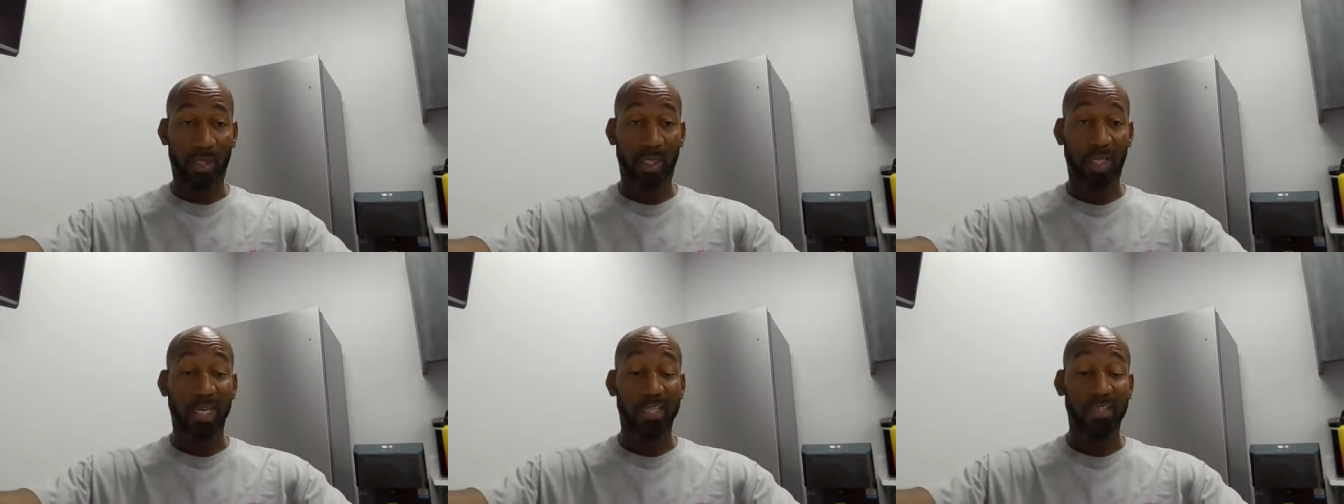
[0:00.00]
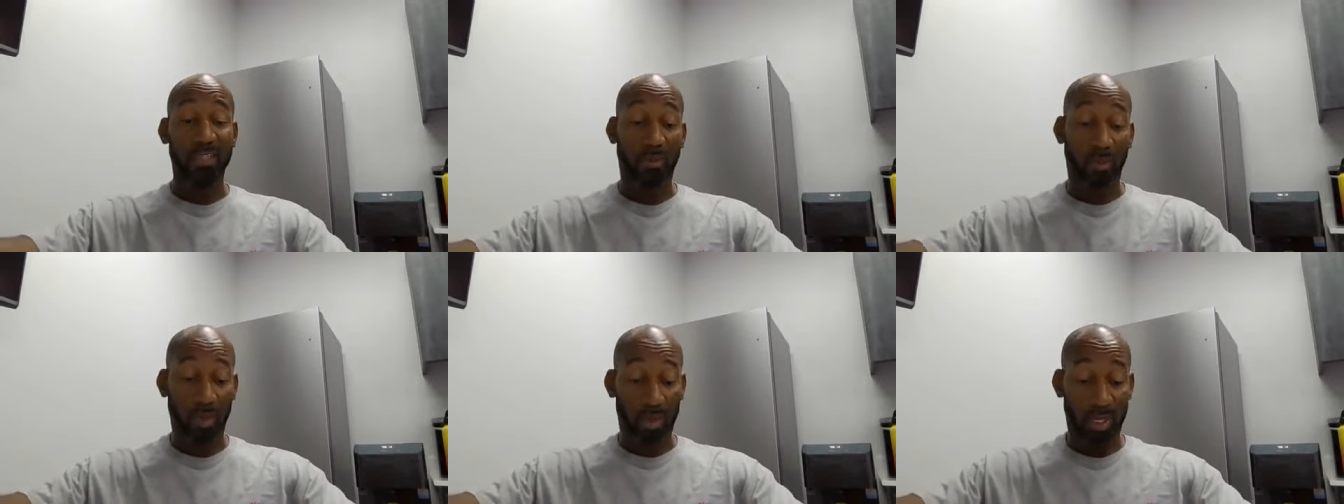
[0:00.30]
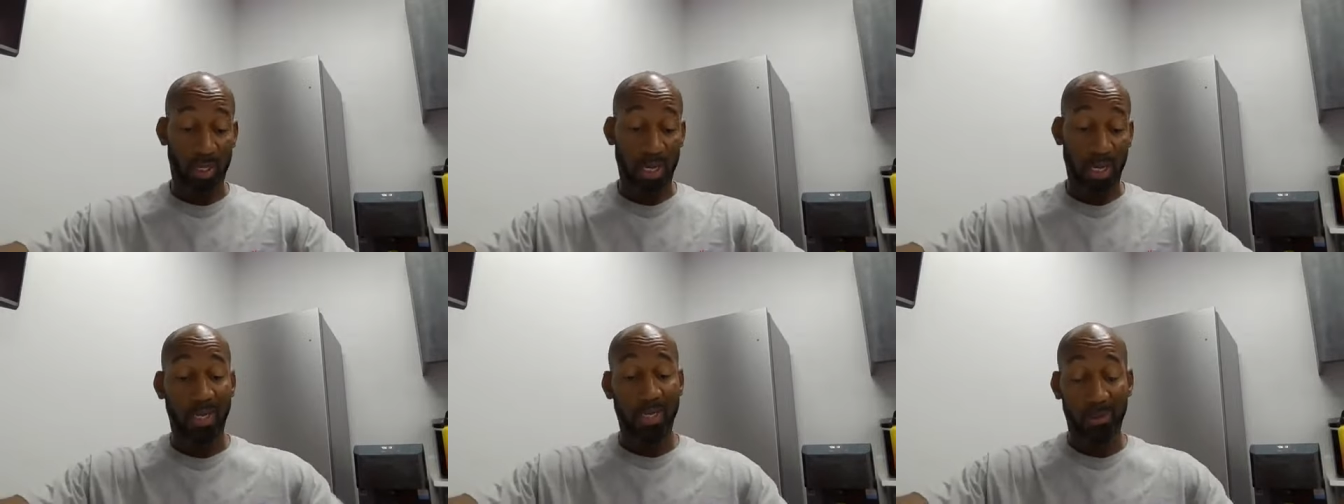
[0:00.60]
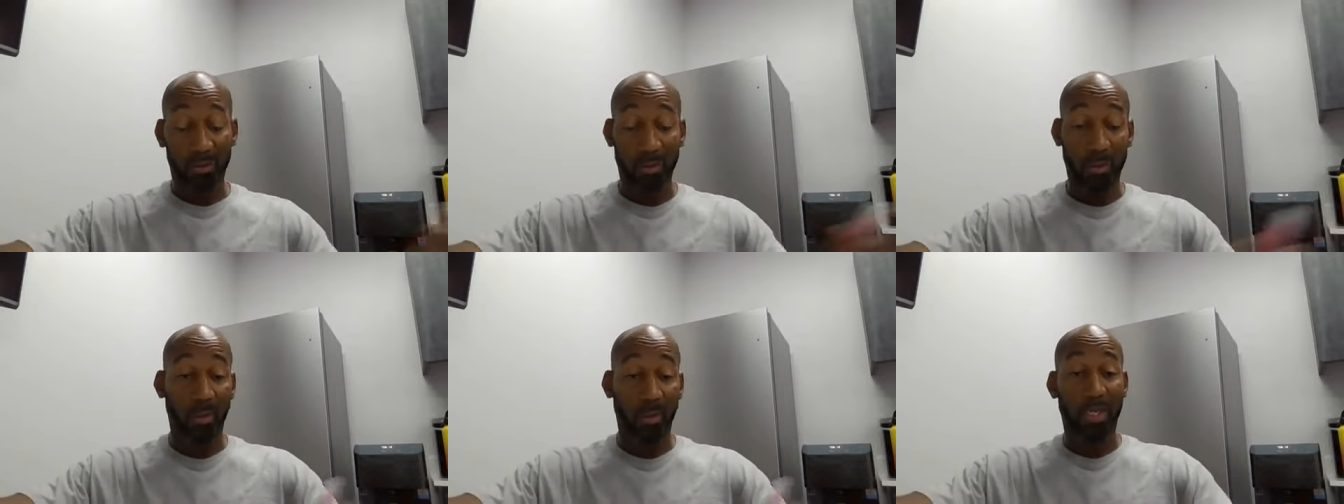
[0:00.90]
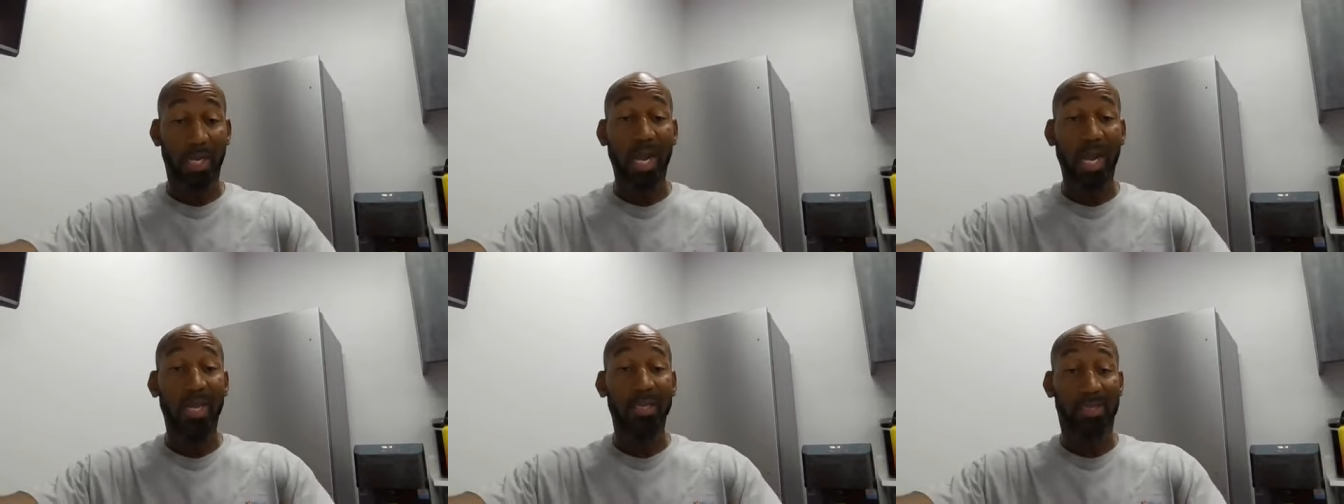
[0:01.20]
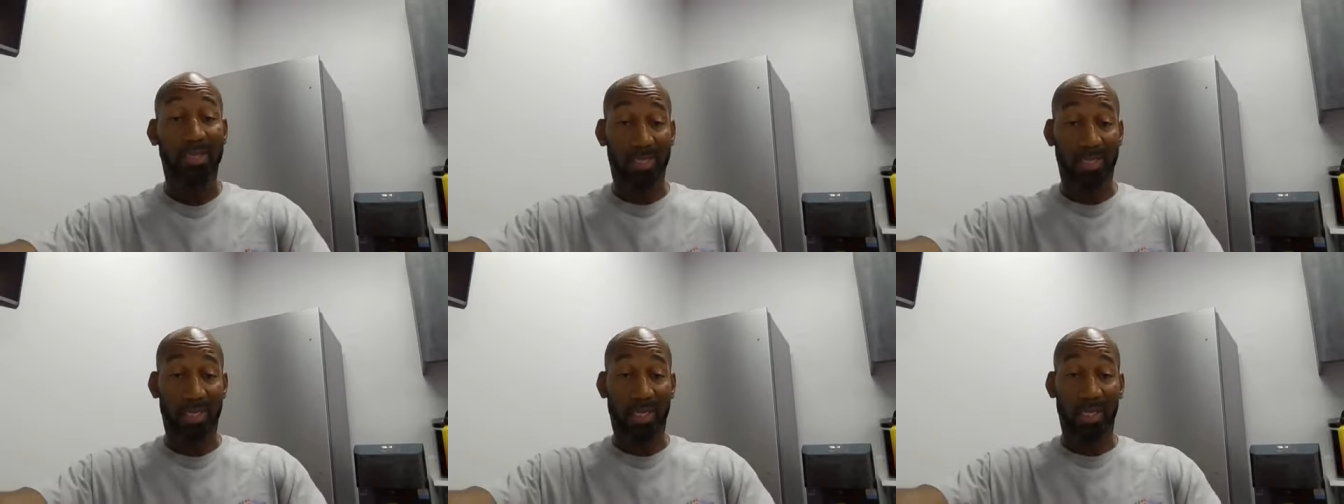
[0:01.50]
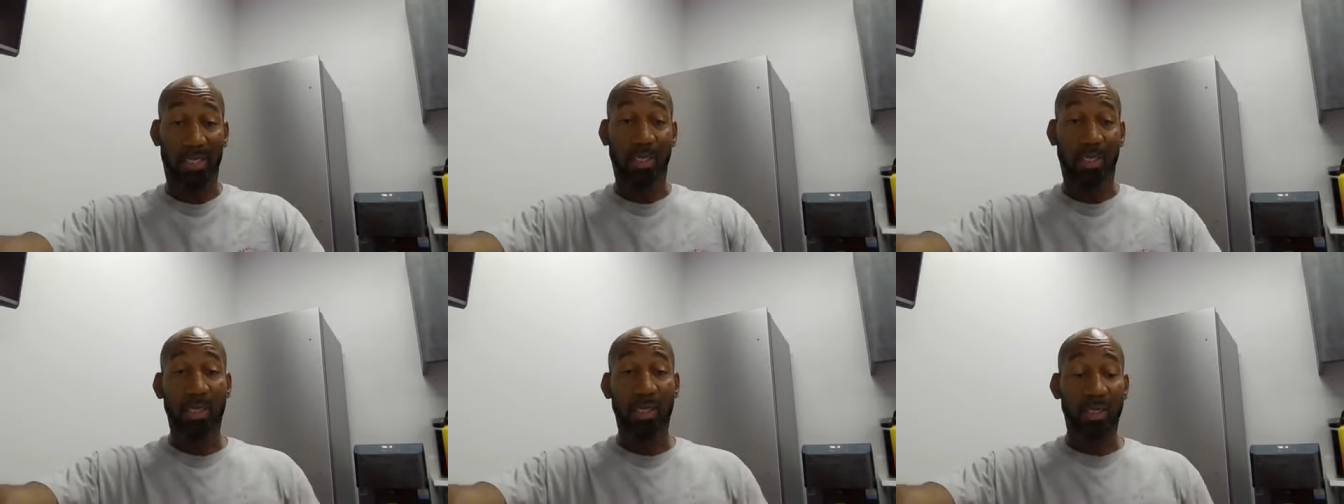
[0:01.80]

And that's the word of God. The word of God says that.